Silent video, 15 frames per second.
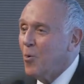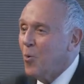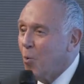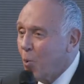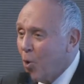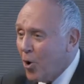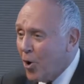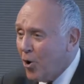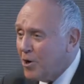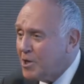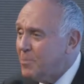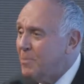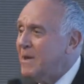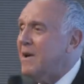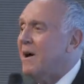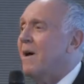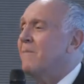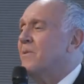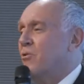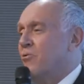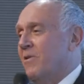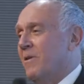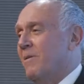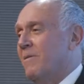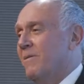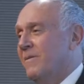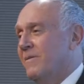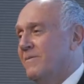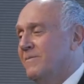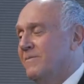words become critical.
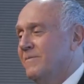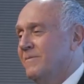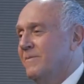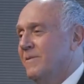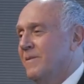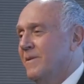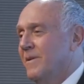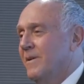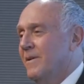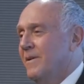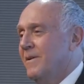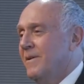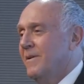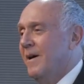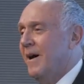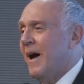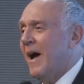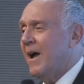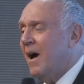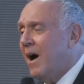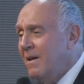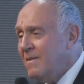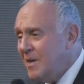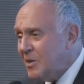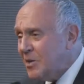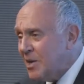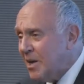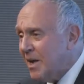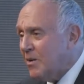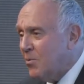I
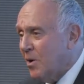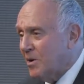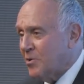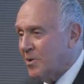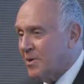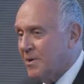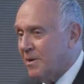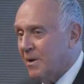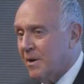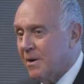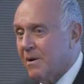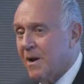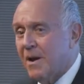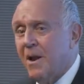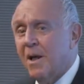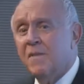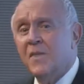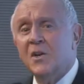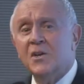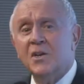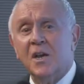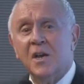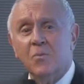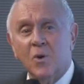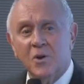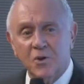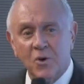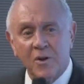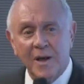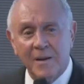understand what you're saying and understand
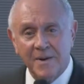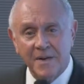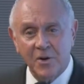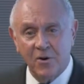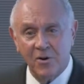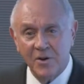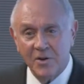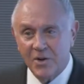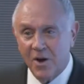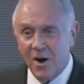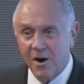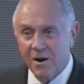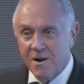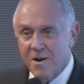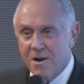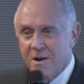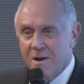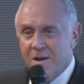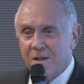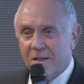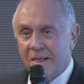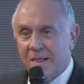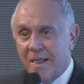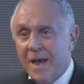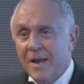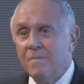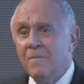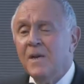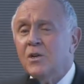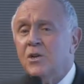what your commentaries are.
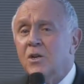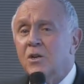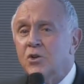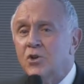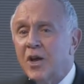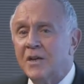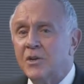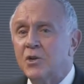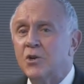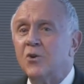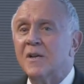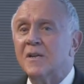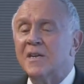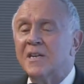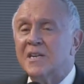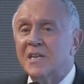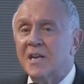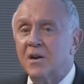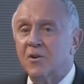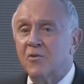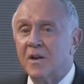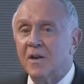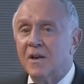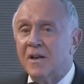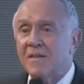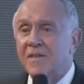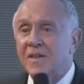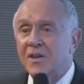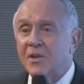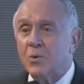Let me suggest you consider it
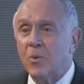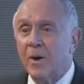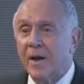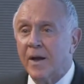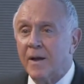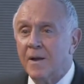in this way